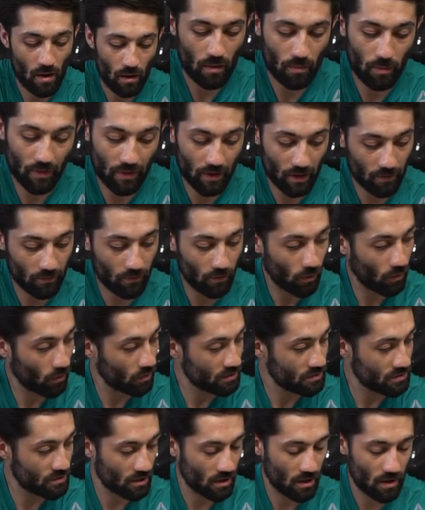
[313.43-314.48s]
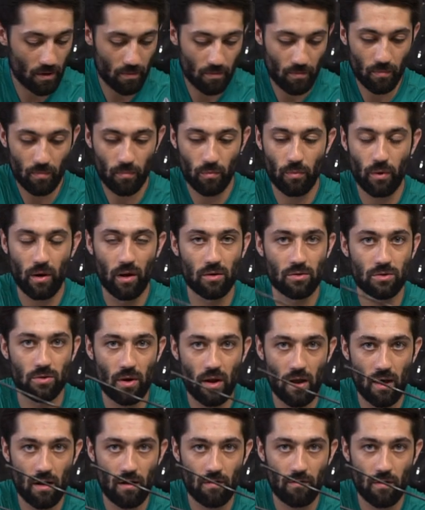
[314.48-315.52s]
But then of course, we also
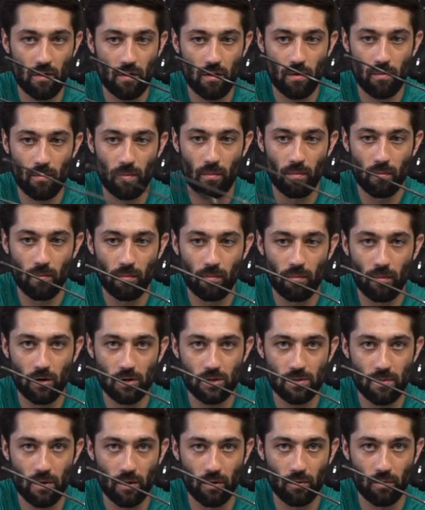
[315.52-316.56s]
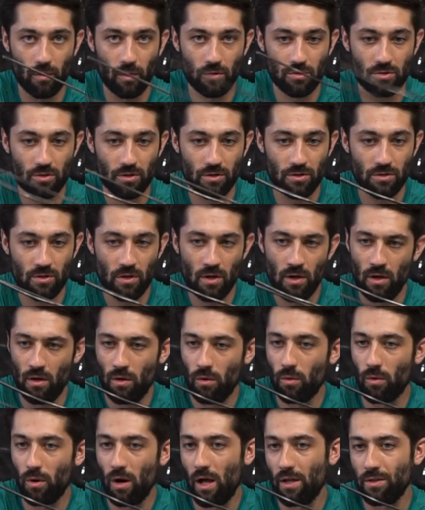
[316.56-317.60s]
have our marshmallow roasters
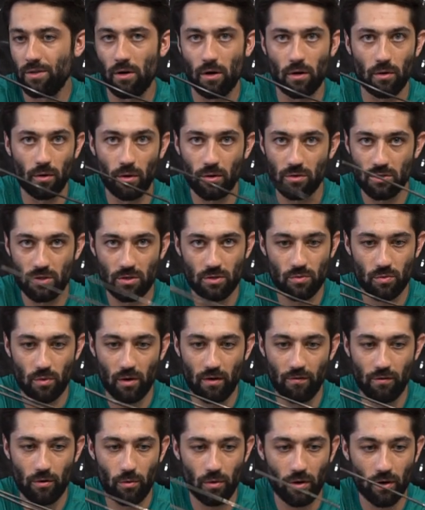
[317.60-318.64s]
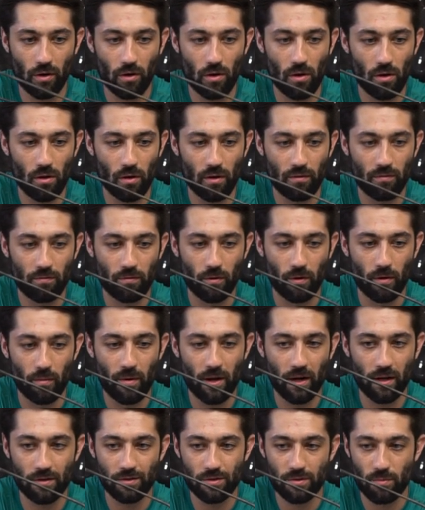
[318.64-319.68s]
or hot dog roasters, whatever you want to call it, for
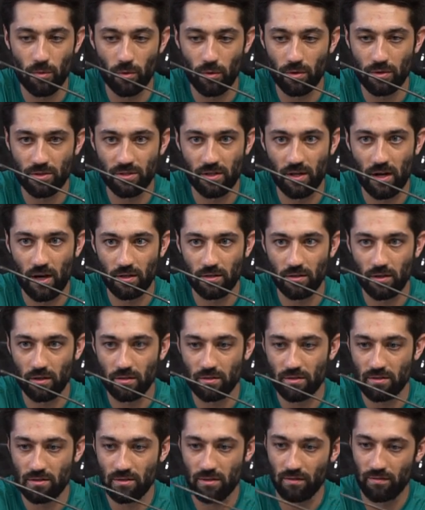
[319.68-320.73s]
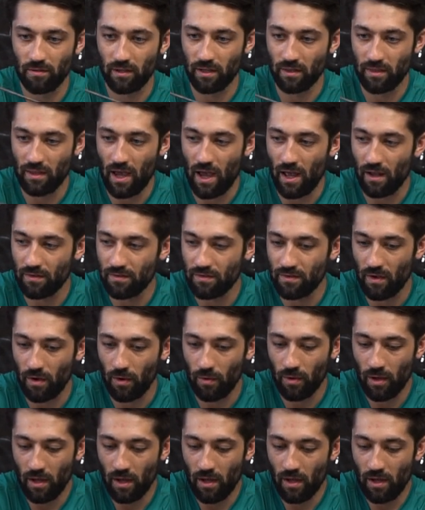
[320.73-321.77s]
making s'mores and hot dogs and stuff like that.
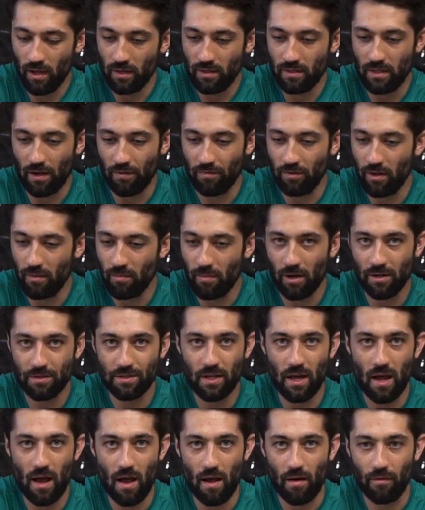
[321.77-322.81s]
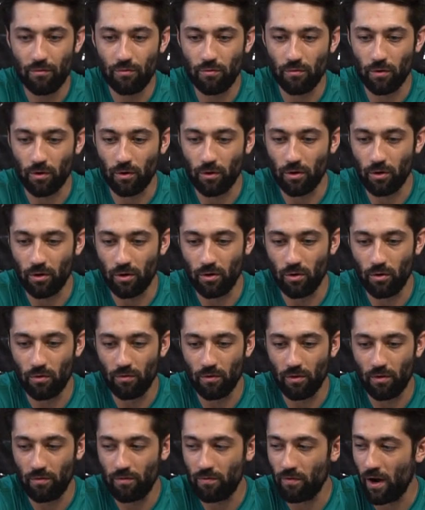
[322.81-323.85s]
So definite must-haves for cooking over
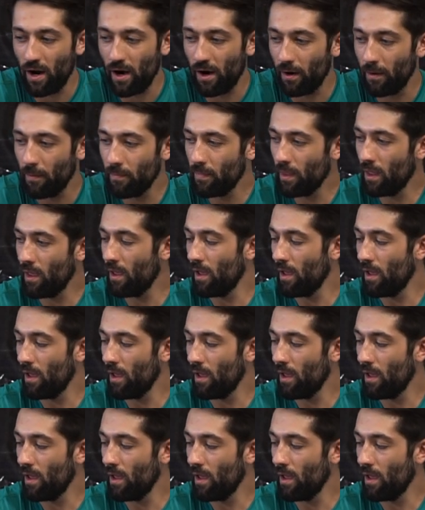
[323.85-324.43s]
the fire.